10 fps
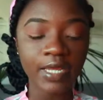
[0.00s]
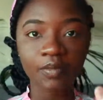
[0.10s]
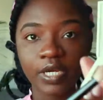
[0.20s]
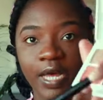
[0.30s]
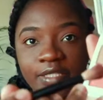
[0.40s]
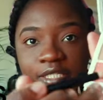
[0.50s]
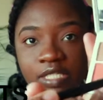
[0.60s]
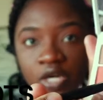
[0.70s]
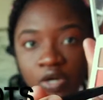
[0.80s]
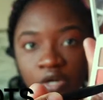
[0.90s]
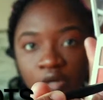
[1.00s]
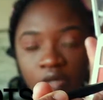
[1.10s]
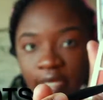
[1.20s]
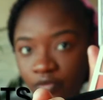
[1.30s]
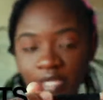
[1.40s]
up with that, I'm gonna
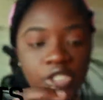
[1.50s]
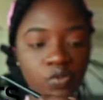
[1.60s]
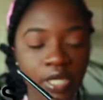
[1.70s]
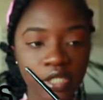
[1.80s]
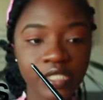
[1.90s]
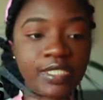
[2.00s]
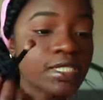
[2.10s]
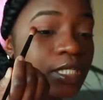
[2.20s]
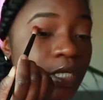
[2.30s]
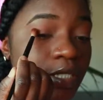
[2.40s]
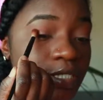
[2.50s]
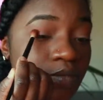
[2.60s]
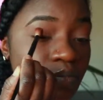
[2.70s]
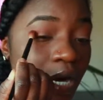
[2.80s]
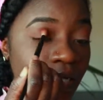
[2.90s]
add this
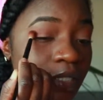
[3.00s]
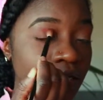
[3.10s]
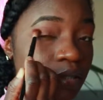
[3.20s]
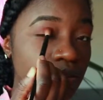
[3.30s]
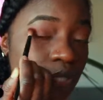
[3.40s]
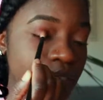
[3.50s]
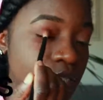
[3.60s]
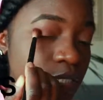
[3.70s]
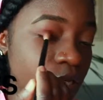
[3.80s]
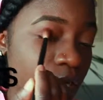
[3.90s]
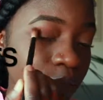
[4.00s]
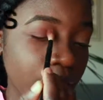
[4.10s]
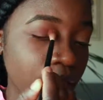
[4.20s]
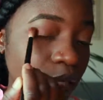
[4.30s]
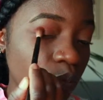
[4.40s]
like reddish
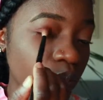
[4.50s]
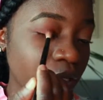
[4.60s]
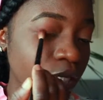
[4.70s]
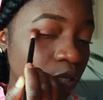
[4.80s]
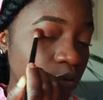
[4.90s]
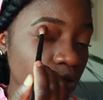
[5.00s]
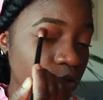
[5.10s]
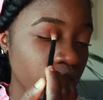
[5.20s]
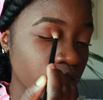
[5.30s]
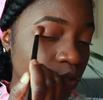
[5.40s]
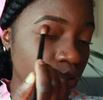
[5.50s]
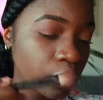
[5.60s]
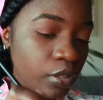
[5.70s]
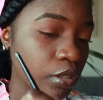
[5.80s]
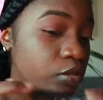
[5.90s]
one, still in the
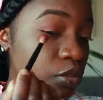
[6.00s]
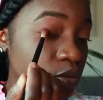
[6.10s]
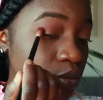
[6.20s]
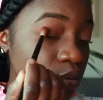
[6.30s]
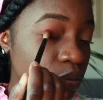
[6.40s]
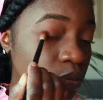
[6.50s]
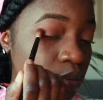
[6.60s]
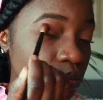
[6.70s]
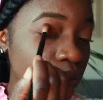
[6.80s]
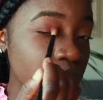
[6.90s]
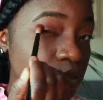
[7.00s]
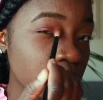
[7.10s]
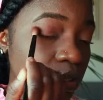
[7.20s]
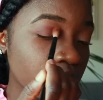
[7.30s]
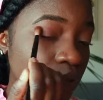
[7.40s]
same spot,
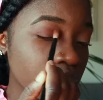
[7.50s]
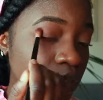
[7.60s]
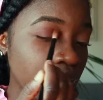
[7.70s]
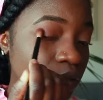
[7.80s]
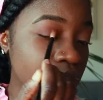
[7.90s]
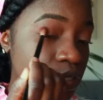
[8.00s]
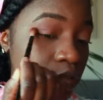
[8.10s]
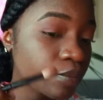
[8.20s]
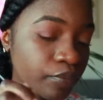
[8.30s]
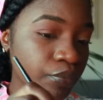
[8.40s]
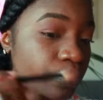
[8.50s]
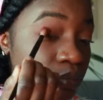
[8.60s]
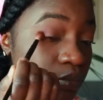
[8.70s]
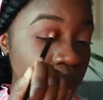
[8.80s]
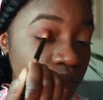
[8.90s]
so you can see it's kind of
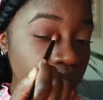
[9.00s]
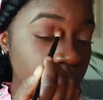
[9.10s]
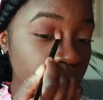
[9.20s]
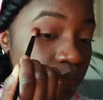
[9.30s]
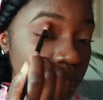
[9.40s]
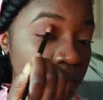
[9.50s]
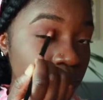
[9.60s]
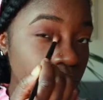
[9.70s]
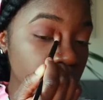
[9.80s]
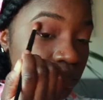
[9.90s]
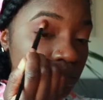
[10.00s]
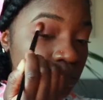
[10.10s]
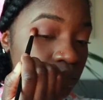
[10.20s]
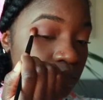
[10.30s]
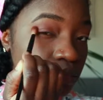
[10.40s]
coming in and like making it
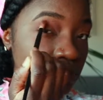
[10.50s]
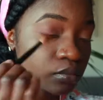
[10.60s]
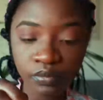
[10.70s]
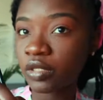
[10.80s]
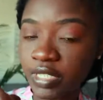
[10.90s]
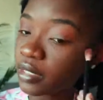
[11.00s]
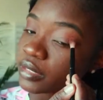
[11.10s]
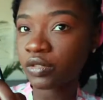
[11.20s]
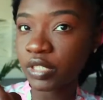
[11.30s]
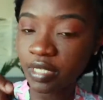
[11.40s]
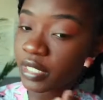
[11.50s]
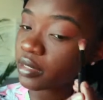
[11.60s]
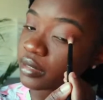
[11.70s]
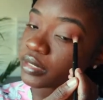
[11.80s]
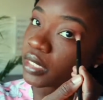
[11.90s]
a little darker. Do the
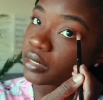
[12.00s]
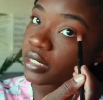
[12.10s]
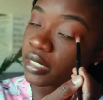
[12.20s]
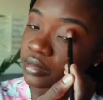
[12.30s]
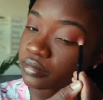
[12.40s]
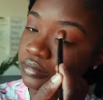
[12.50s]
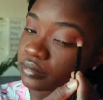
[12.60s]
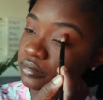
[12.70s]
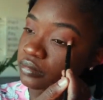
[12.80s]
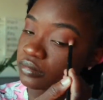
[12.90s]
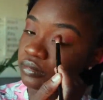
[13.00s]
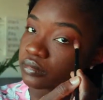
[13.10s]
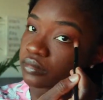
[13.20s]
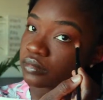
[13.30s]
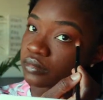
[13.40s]
same thing on this other
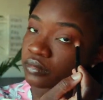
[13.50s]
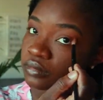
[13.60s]
side.